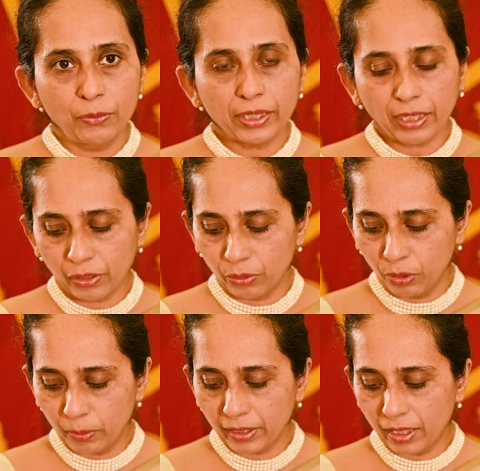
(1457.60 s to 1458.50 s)
We can
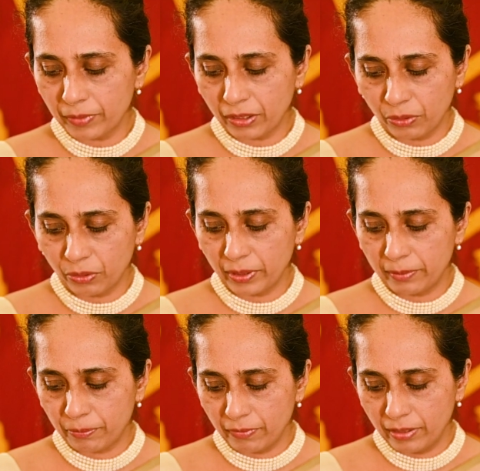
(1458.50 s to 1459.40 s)
overcome the
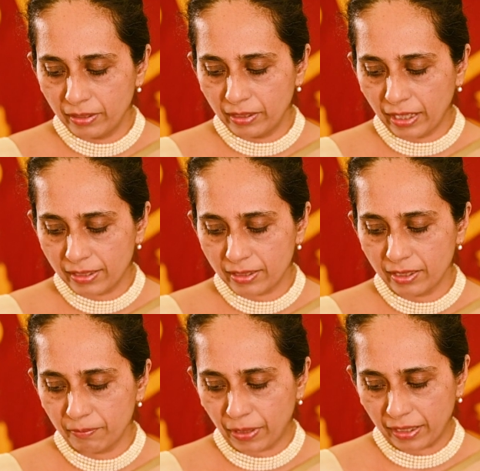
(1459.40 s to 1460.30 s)

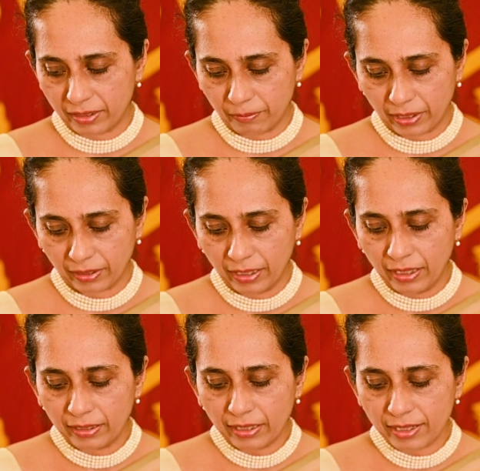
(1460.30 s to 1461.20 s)
COVID-19 pandemic
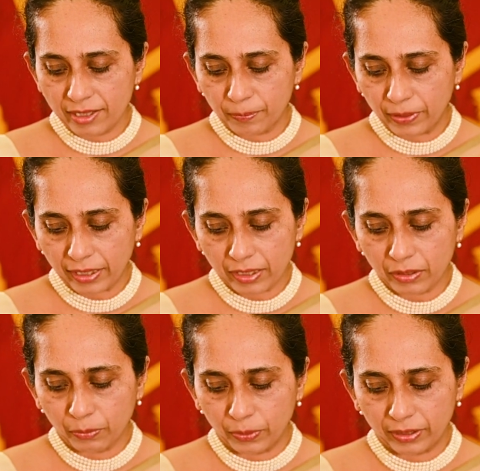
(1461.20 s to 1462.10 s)
that is plaguing
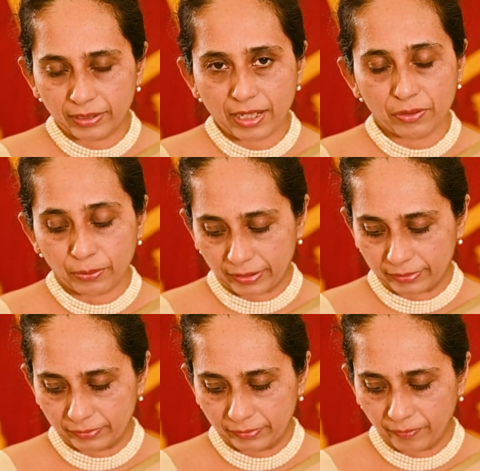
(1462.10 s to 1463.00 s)
the world as well.
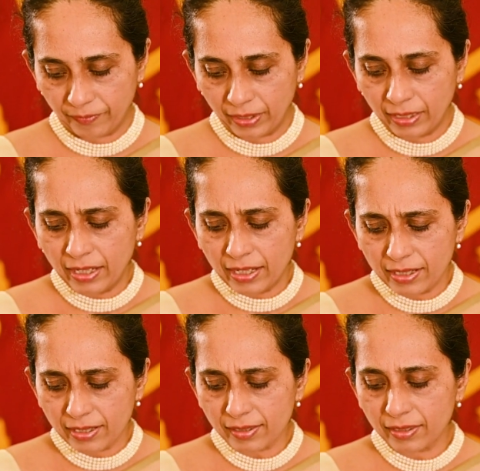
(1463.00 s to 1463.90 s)

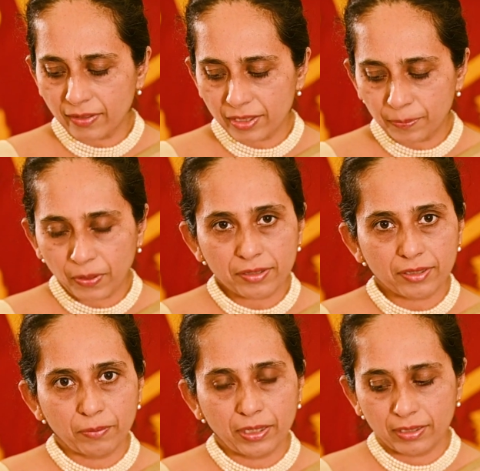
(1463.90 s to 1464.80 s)
It is the
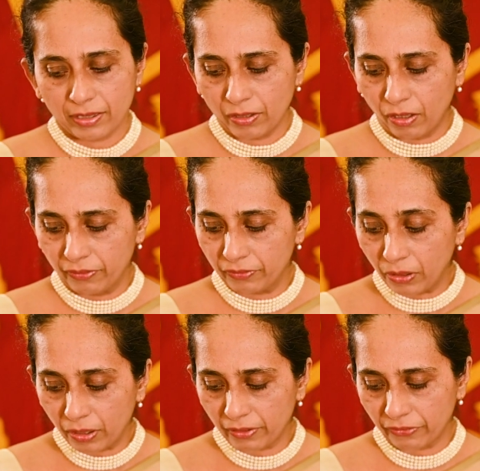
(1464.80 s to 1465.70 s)
responsibility of
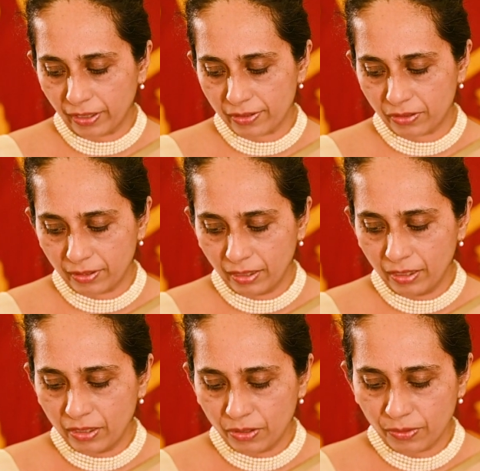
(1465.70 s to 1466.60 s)
all of us
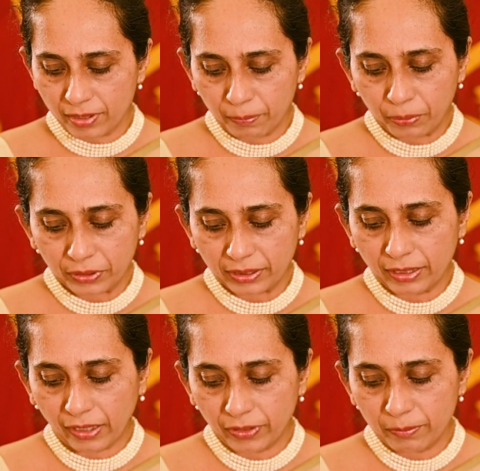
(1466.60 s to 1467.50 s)
to support the
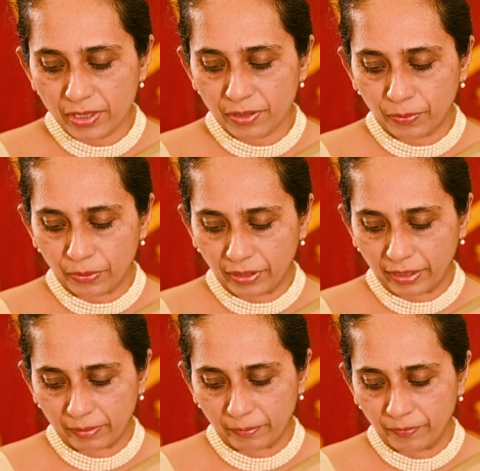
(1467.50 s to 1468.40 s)
government's
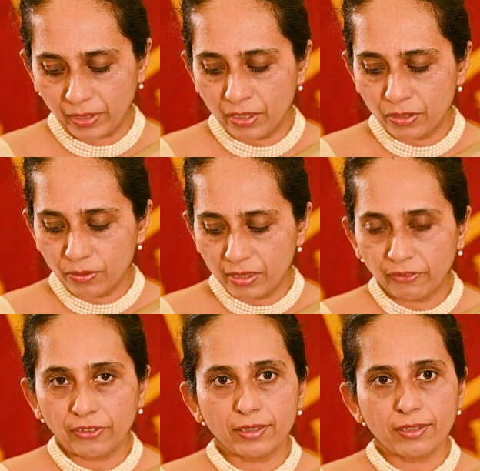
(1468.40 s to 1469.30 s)
program to
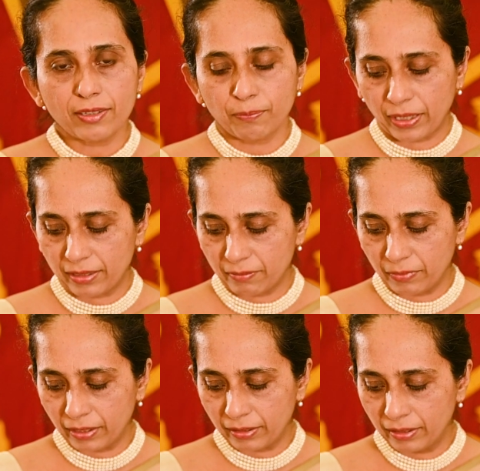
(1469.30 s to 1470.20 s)
defeat this
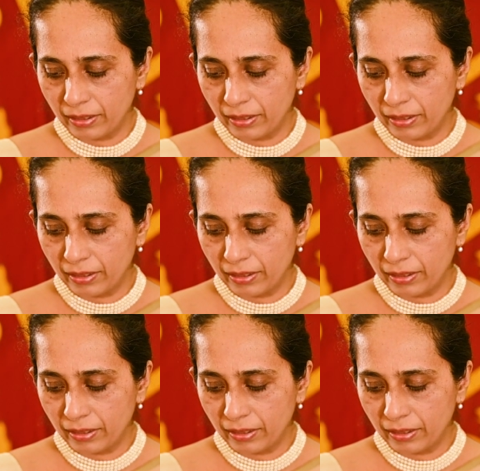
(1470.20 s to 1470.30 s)
pandemic,